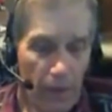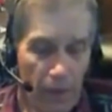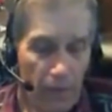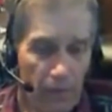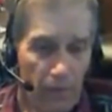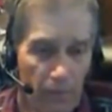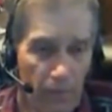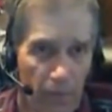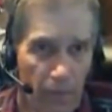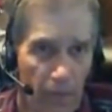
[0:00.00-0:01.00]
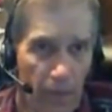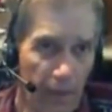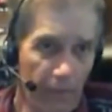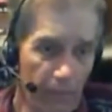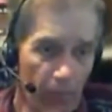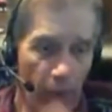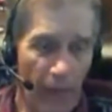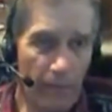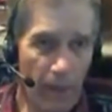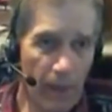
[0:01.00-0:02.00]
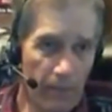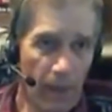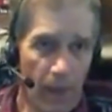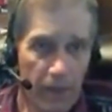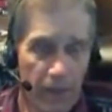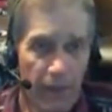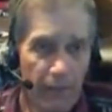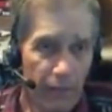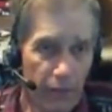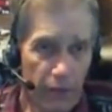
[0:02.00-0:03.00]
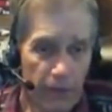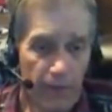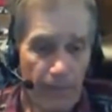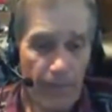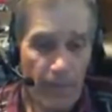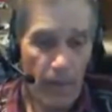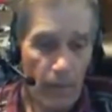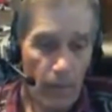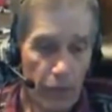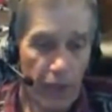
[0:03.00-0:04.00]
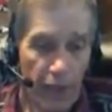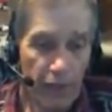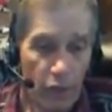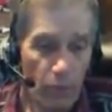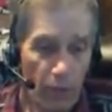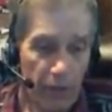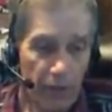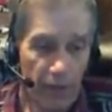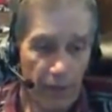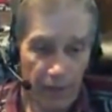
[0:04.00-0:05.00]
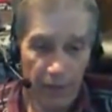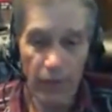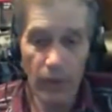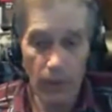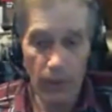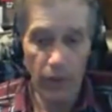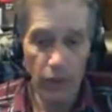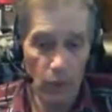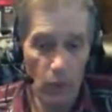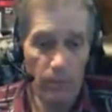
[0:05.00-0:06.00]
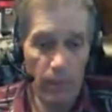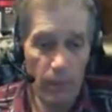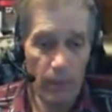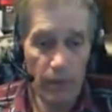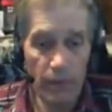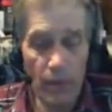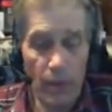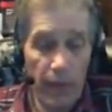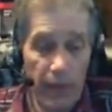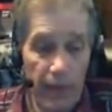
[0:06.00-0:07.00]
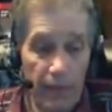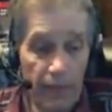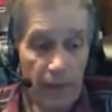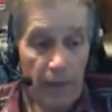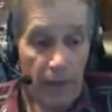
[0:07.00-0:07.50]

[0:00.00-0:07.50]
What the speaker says: And when that bottom box gets full, where she has no place to lay, they're going into swarm mode and they're going to leave.